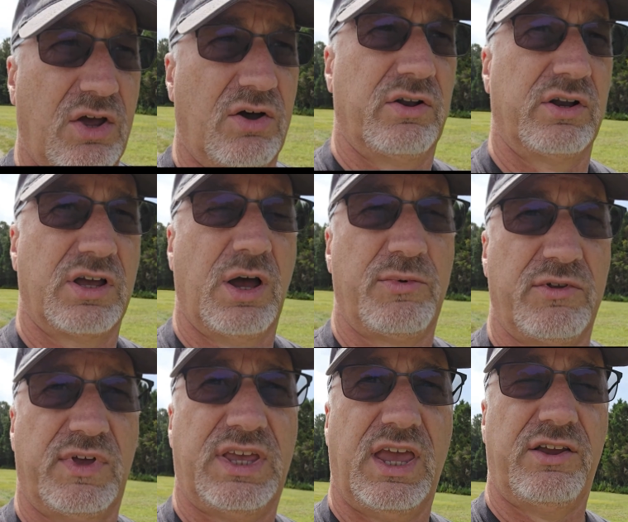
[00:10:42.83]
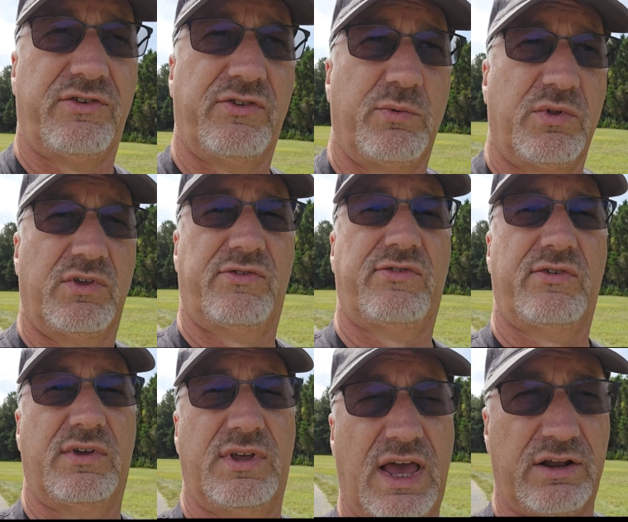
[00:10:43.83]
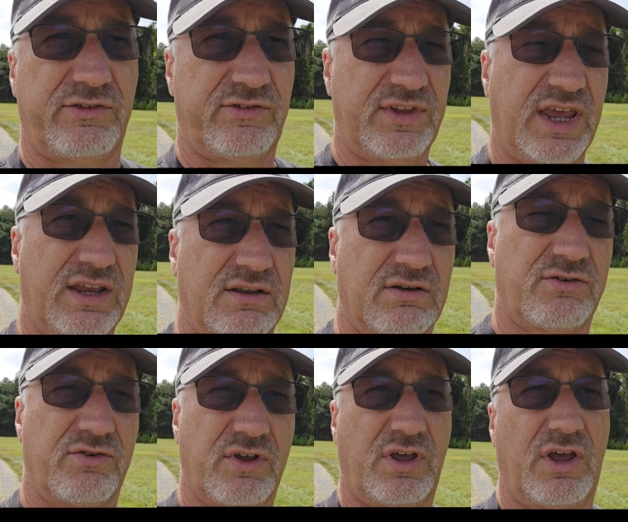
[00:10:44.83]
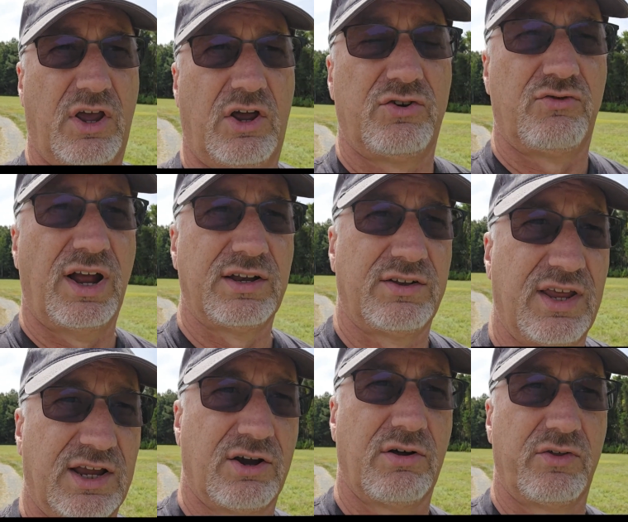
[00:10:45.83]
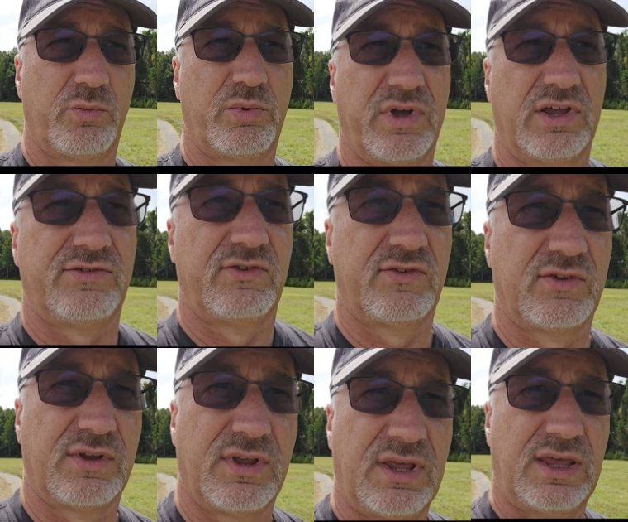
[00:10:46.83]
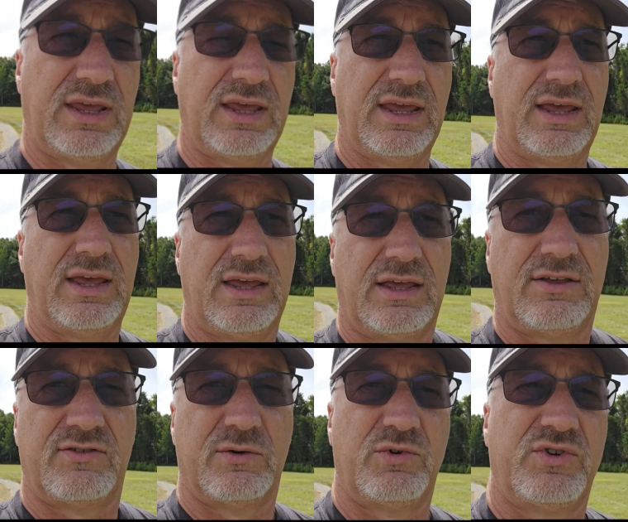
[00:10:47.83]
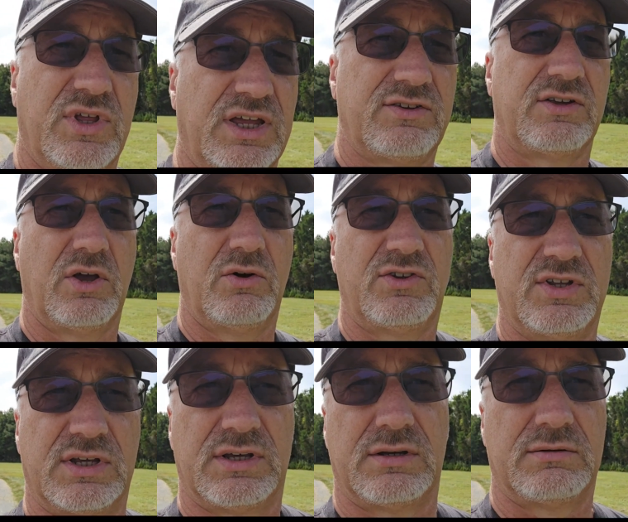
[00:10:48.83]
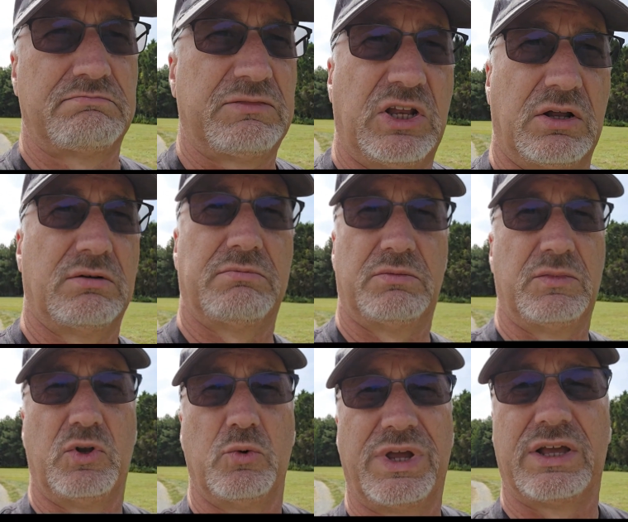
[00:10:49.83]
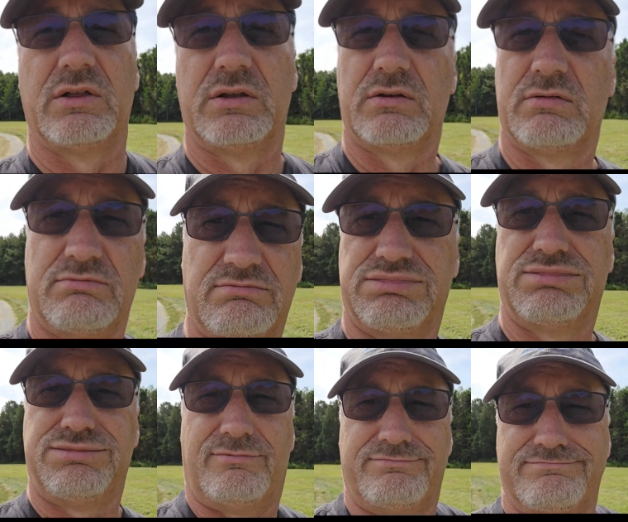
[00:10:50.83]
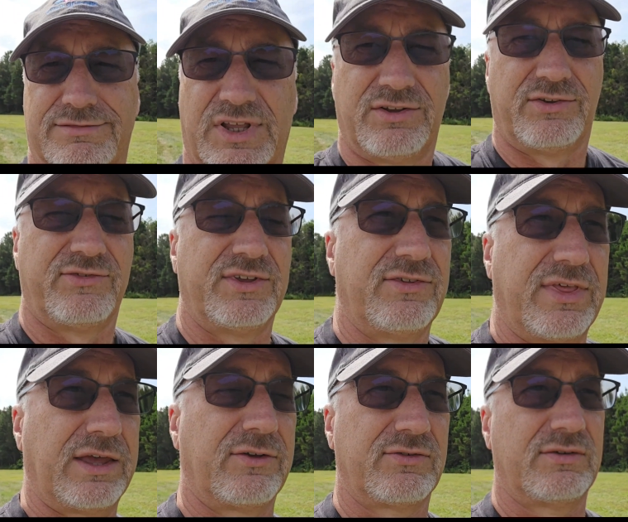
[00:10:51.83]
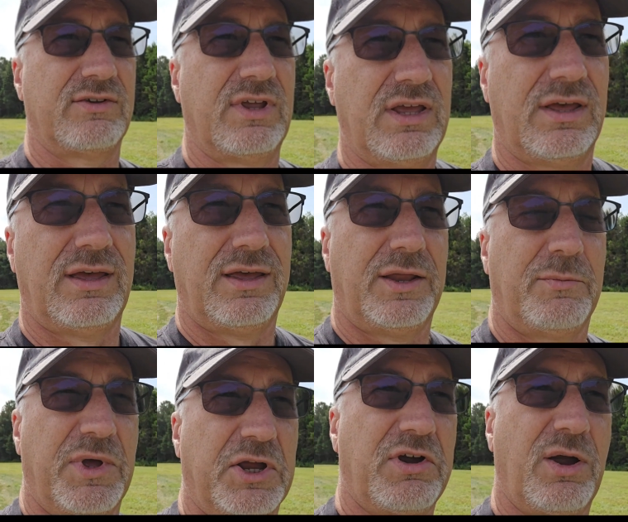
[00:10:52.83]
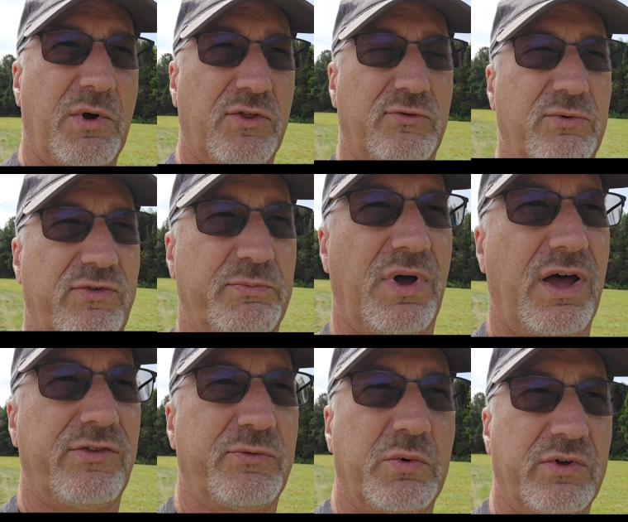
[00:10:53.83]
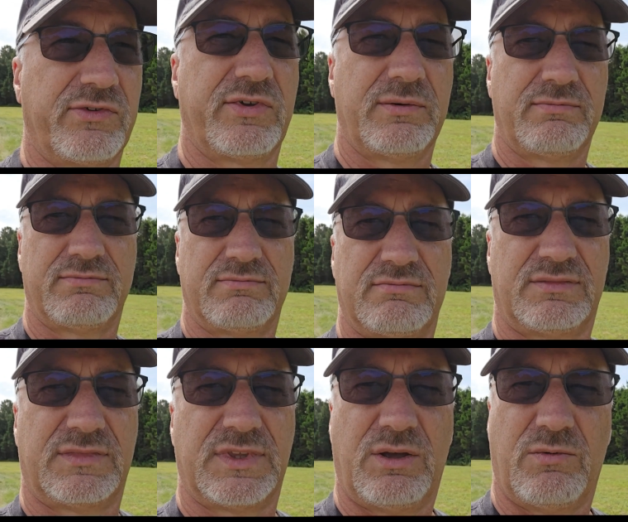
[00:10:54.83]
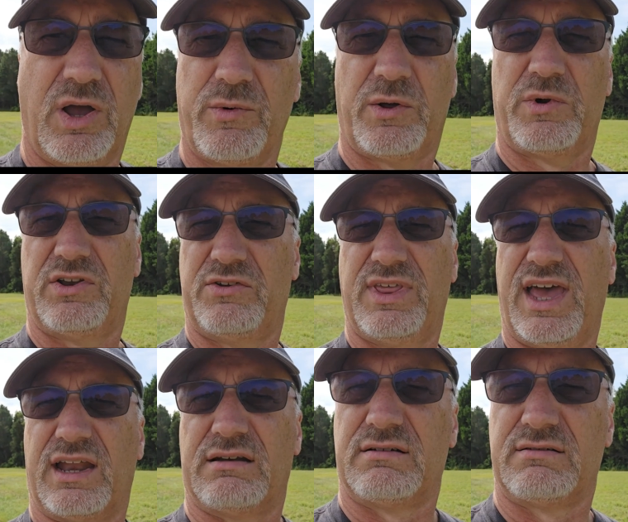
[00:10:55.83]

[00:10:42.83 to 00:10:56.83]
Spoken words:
on a couple of vacations with us out of state and tried to take her other places. And so, would you like to go to, you know, New England to see things? My grandmother's response was, why would I want to do that?